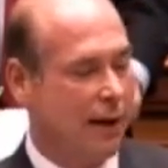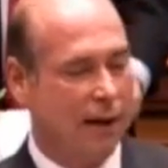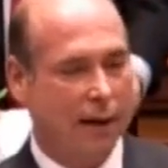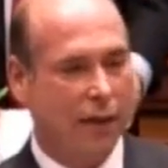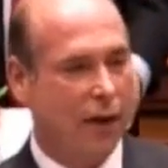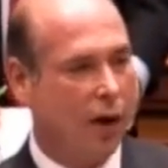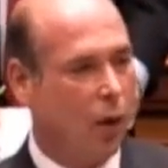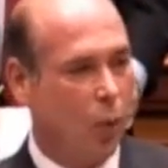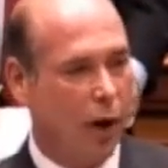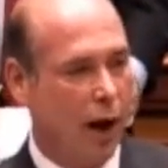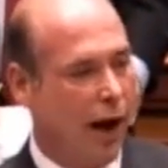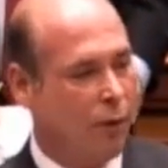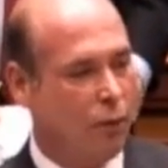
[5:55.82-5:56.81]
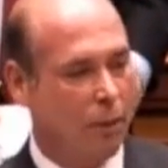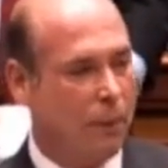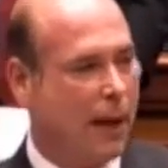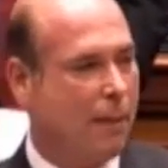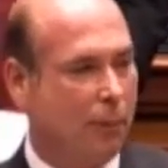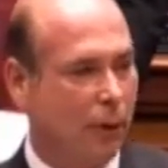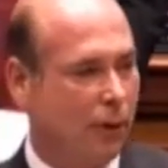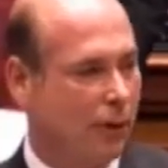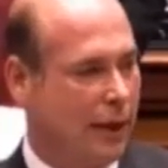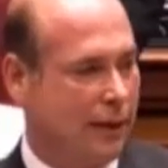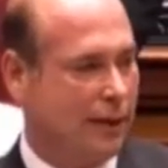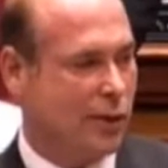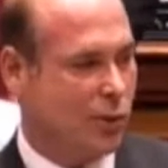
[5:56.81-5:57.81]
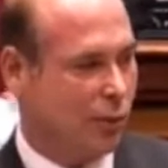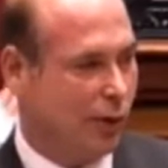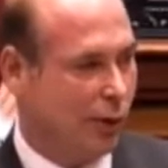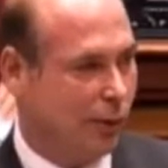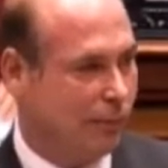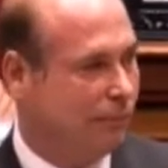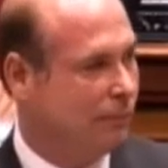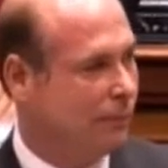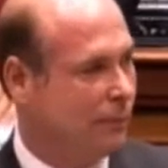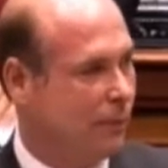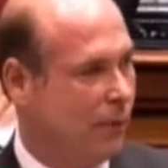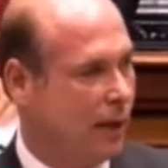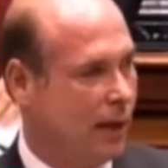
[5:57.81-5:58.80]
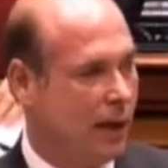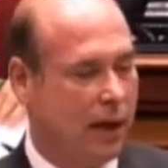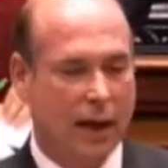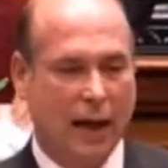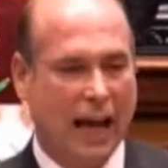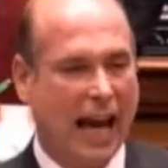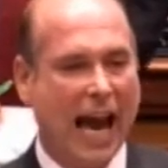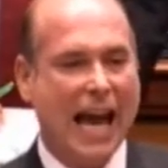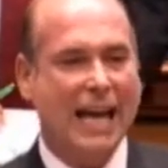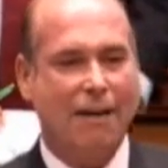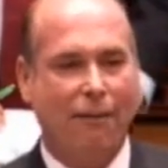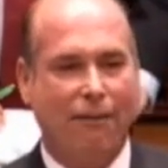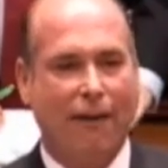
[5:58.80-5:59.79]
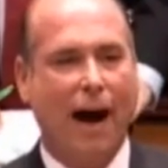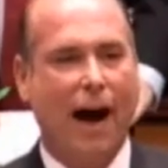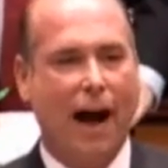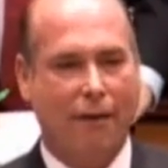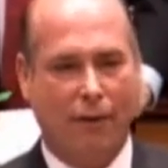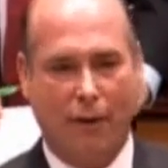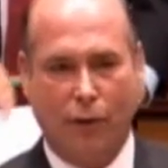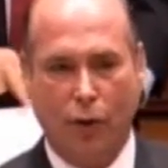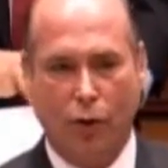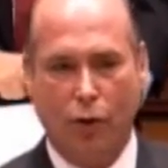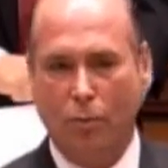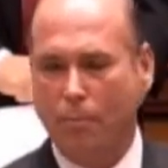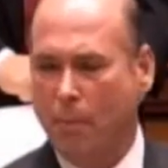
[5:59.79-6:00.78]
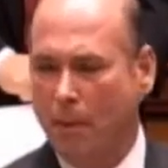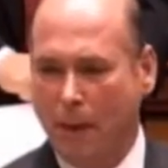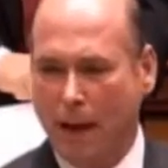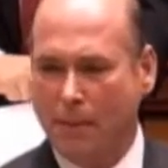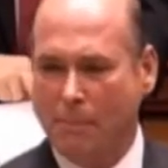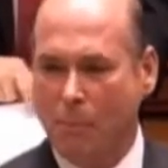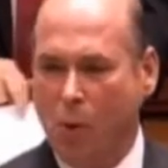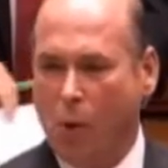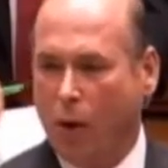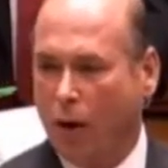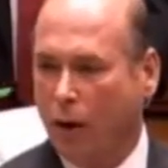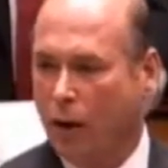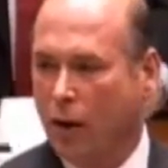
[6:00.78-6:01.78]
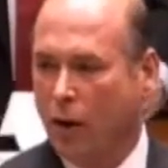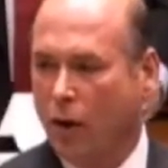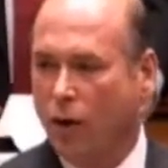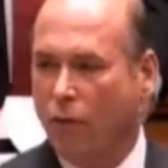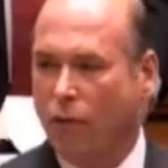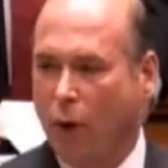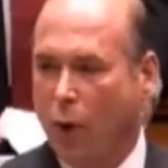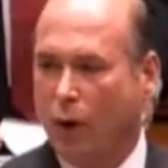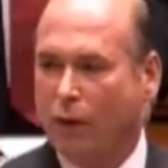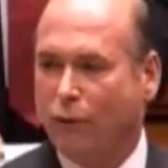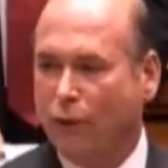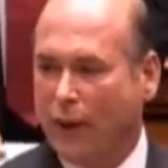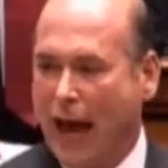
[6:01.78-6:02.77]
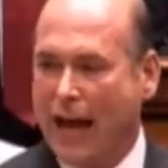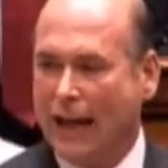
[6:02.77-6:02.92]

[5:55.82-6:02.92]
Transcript: There are 100 people in this room, 85 of whom, maybe more, voted for that